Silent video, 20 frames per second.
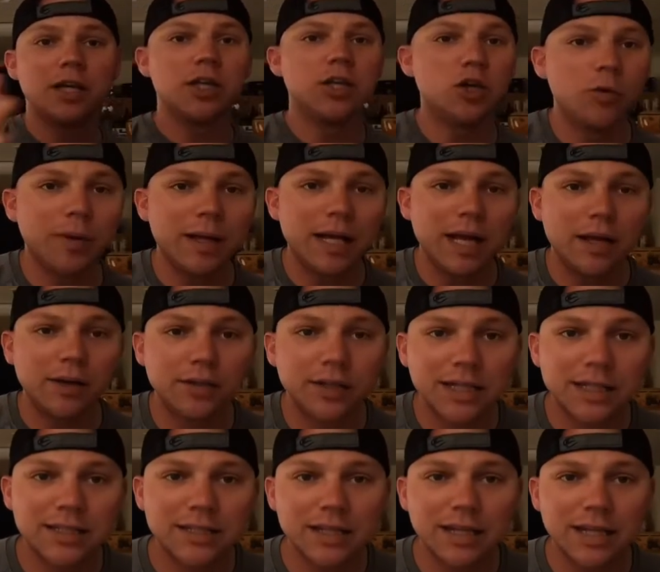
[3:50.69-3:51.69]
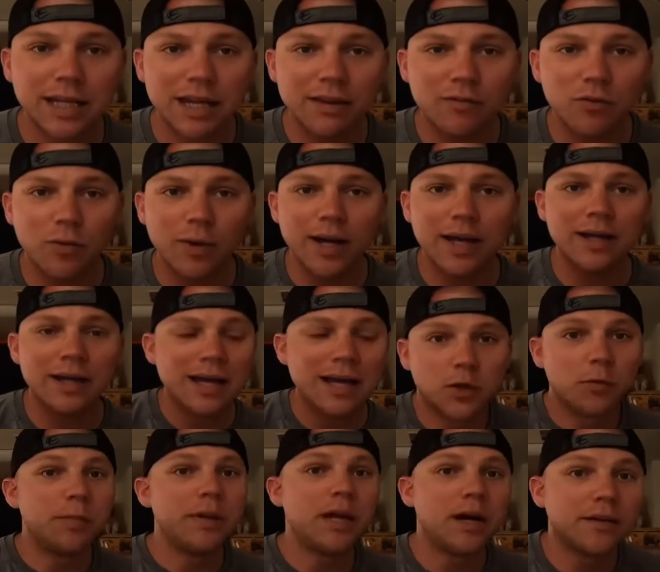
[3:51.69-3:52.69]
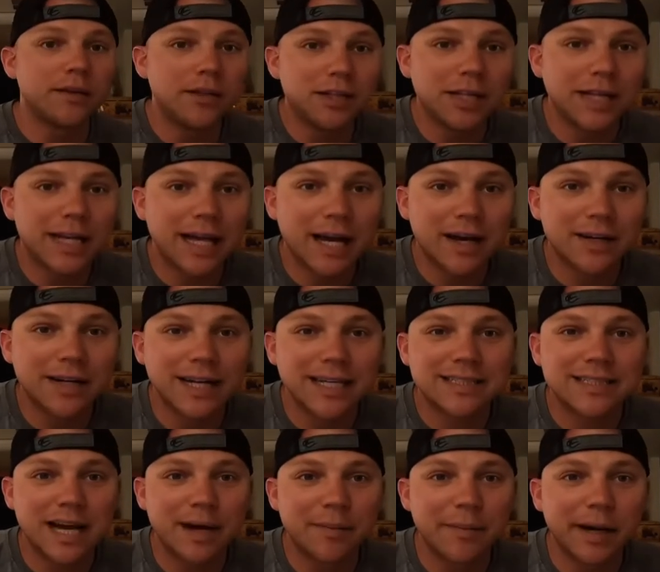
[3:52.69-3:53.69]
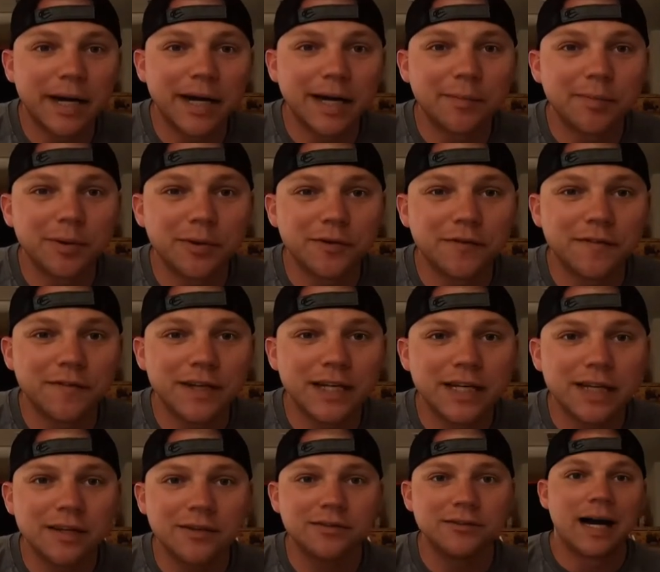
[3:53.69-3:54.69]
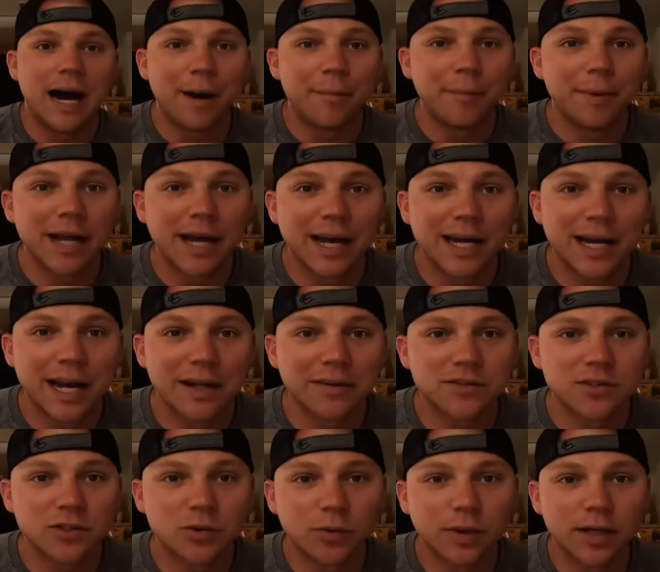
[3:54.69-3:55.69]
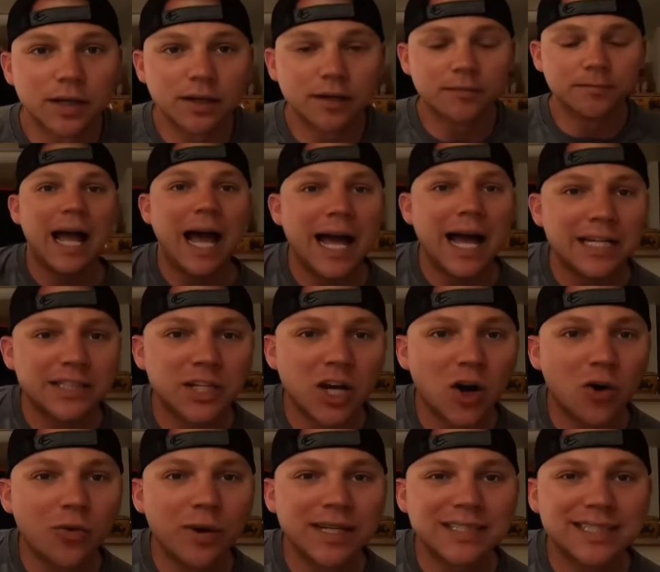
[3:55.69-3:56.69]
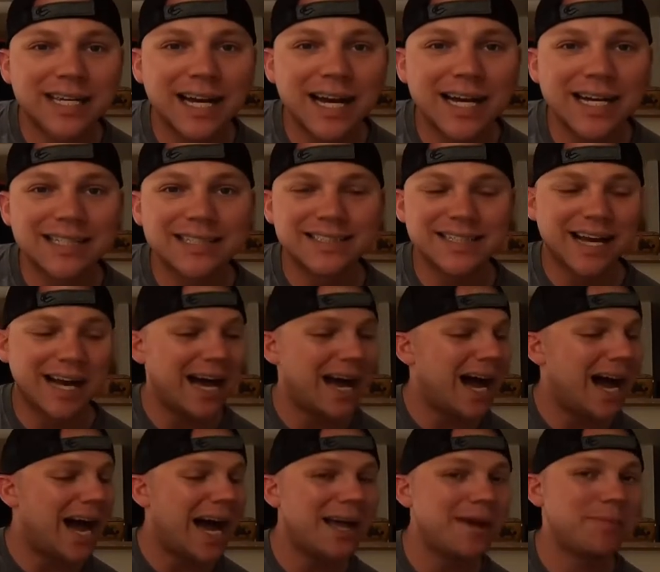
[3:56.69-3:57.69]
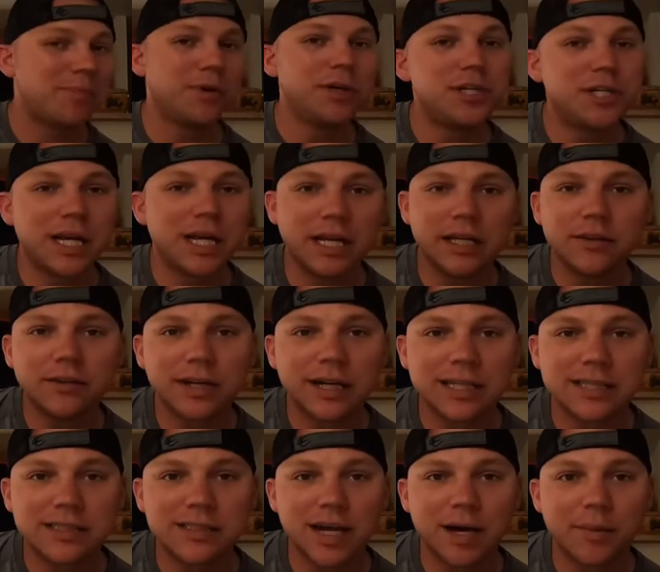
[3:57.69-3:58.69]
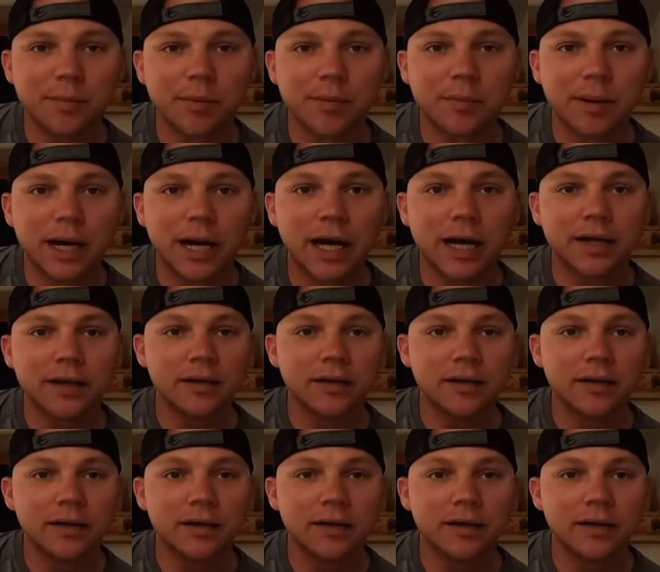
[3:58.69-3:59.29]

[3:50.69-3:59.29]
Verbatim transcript: You'll be entered into the giveaway, so be on the lookout. Next time I upload a video, I'm gonna announce the winner. As always, guys, I appreciate you guys stopping by.